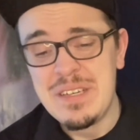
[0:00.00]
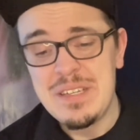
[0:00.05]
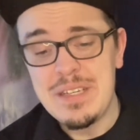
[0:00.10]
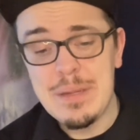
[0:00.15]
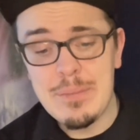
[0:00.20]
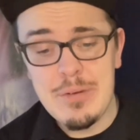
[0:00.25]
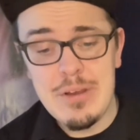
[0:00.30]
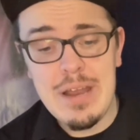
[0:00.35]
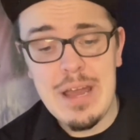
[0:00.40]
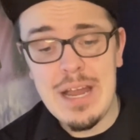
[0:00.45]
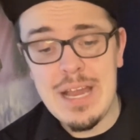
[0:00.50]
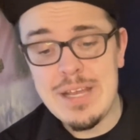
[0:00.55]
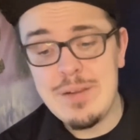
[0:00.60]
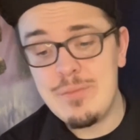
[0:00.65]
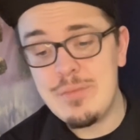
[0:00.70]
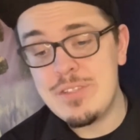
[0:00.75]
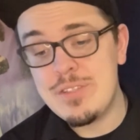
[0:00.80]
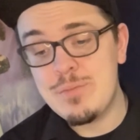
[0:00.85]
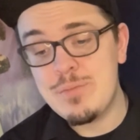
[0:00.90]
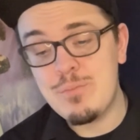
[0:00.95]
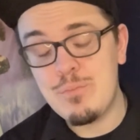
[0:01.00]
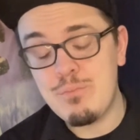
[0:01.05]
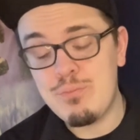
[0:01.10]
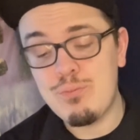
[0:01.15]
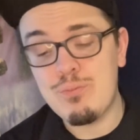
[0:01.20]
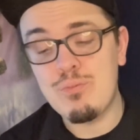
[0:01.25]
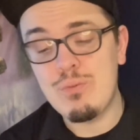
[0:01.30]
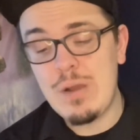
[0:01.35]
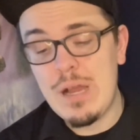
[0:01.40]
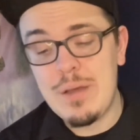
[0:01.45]
Number 9 was
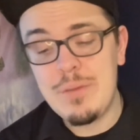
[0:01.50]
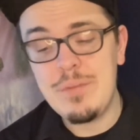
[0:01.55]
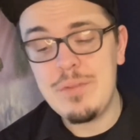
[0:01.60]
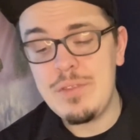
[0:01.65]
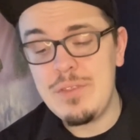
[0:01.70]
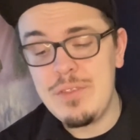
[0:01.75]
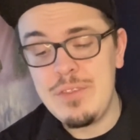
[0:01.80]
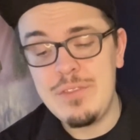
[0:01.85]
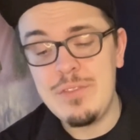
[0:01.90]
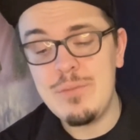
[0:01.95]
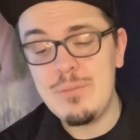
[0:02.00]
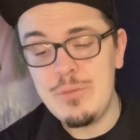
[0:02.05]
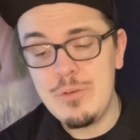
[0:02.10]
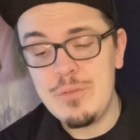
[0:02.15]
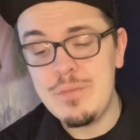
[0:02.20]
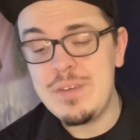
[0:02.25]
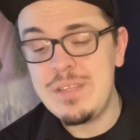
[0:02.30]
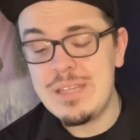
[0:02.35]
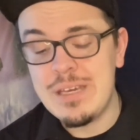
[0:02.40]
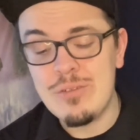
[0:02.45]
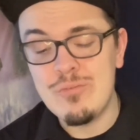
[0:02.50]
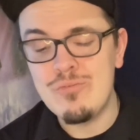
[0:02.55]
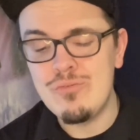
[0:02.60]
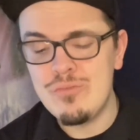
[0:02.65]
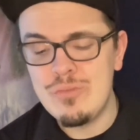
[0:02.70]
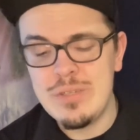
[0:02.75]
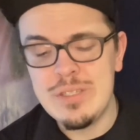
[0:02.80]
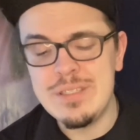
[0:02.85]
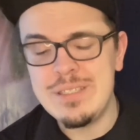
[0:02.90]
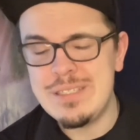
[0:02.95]
probably the movie that
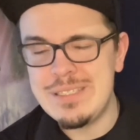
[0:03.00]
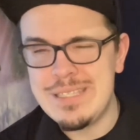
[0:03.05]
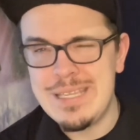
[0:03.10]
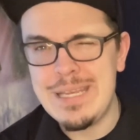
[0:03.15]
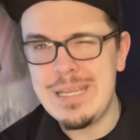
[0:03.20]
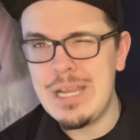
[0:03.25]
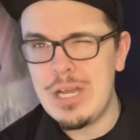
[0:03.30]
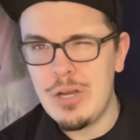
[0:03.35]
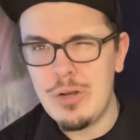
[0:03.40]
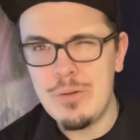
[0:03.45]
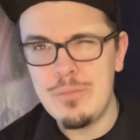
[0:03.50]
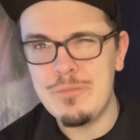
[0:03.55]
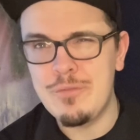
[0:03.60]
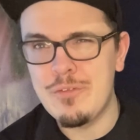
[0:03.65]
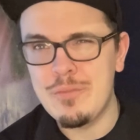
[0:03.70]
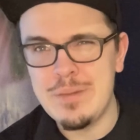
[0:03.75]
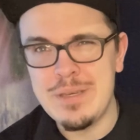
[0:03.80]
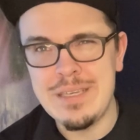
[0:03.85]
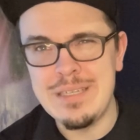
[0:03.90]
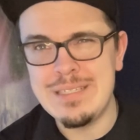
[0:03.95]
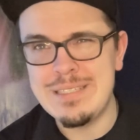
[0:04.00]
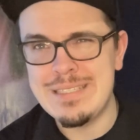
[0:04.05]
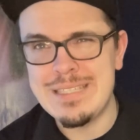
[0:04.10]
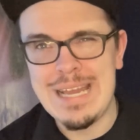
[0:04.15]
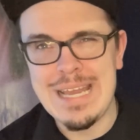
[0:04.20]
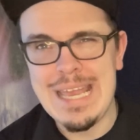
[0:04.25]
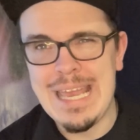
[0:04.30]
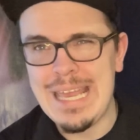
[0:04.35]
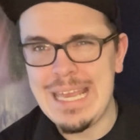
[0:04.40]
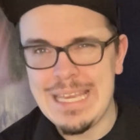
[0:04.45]
really just hit home for me. Just, I
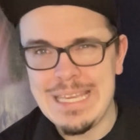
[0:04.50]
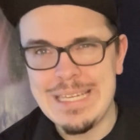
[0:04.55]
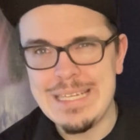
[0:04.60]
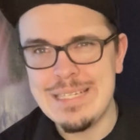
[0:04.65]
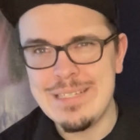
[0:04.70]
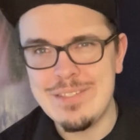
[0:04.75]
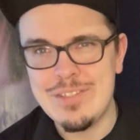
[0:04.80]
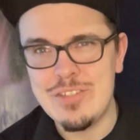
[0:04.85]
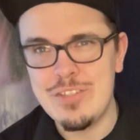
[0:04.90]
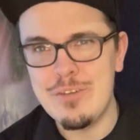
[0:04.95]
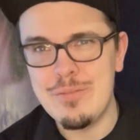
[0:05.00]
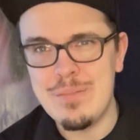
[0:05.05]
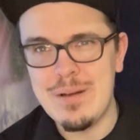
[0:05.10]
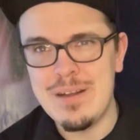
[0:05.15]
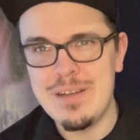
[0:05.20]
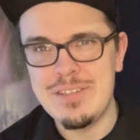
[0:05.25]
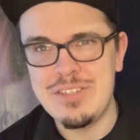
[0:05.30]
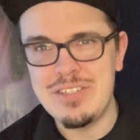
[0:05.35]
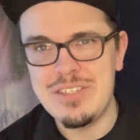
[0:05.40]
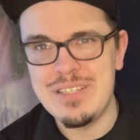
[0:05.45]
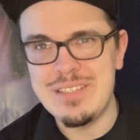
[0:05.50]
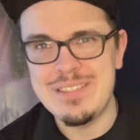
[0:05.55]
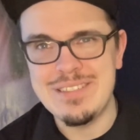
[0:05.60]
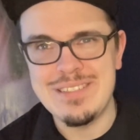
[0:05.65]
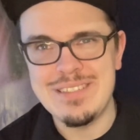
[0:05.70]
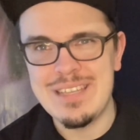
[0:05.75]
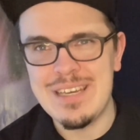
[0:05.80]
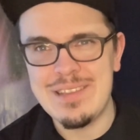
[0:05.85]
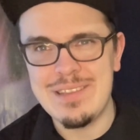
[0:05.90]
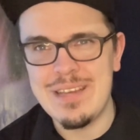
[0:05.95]
hated it so much. And
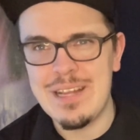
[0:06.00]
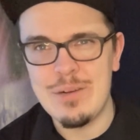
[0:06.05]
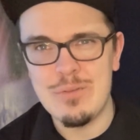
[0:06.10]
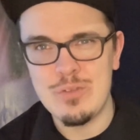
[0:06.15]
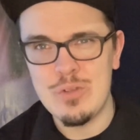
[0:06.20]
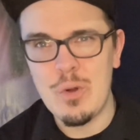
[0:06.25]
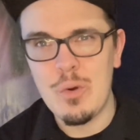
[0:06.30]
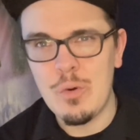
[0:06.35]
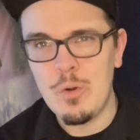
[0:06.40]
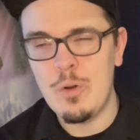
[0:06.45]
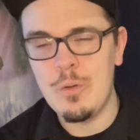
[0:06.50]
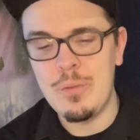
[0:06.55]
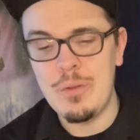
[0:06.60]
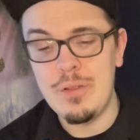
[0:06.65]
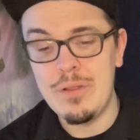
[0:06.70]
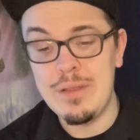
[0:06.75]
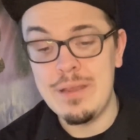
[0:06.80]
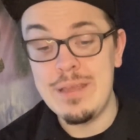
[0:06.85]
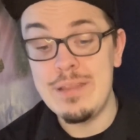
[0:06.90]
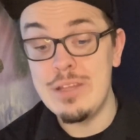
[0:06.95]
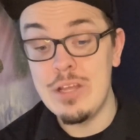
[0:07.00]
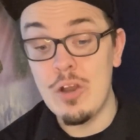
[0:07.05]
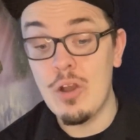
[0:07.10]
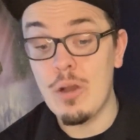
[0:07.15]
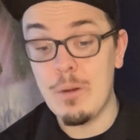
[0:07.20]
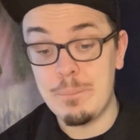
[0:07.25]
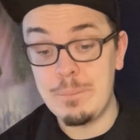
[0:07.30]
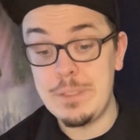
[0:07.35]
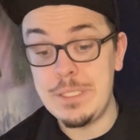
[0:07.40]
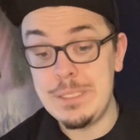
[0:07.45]
just, I thought it was horrible. And there
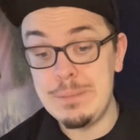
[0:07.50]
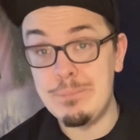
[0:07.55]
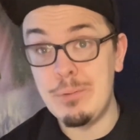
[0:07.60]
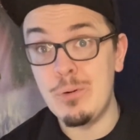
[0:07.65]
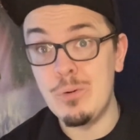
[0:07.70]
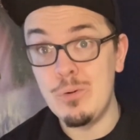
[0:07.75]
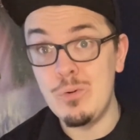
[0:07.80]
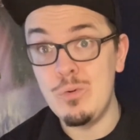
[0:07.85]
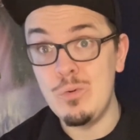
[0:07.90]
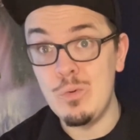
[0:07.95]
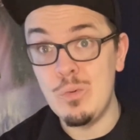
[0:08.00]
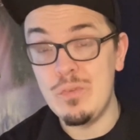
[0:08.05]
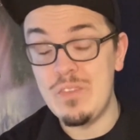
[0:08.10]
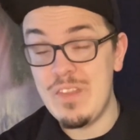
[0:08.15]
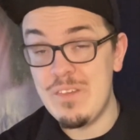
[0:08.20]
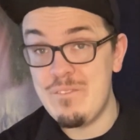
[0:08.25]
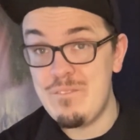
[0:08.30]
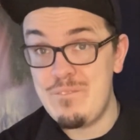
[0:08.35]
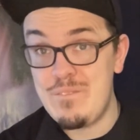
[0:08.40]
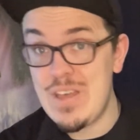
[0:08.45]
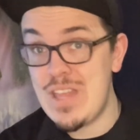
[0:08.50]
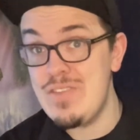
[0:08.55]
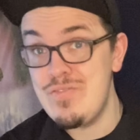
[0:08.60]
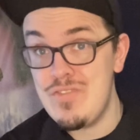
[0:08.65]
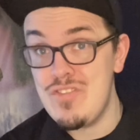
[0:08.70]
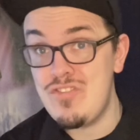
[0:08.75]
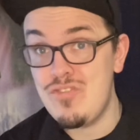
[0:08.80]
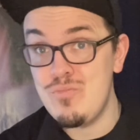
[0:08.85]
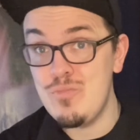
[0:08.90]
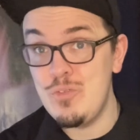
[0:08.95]
are people who will defend
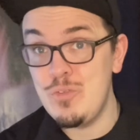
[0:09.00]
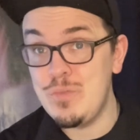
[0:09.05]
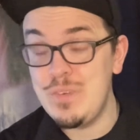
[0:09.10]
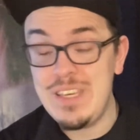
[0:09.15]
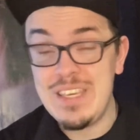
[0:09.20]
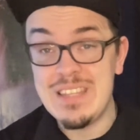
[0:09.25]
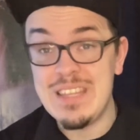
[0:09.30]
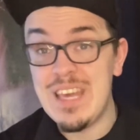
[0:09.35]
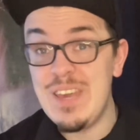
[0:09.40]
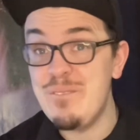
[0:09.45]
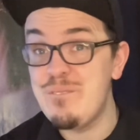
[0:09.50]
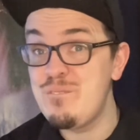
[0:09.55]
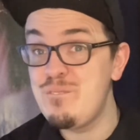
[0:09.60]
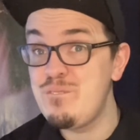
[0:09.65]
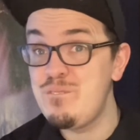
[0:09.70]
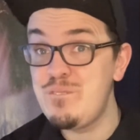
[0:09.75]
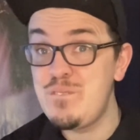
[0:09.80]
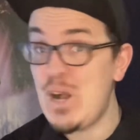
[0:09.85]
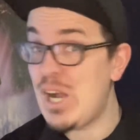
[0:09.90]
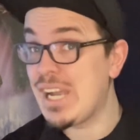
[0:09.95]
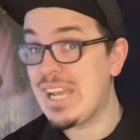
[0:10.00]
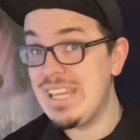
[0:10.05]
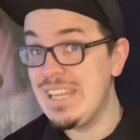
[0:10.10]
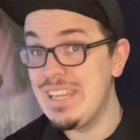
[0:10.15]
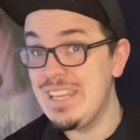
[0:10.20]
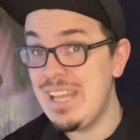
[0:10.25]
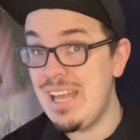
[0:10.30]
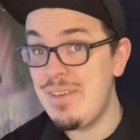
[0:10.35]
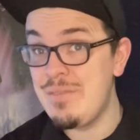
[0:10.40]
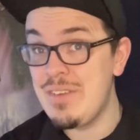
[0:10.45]
this movie and they fucking
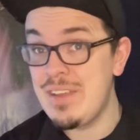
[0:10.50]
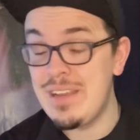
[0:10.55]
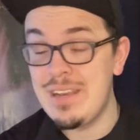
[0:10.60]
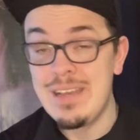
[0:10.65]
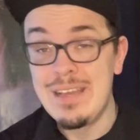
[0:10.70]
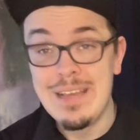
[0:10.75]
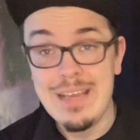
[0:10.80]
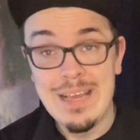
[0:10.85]
love it.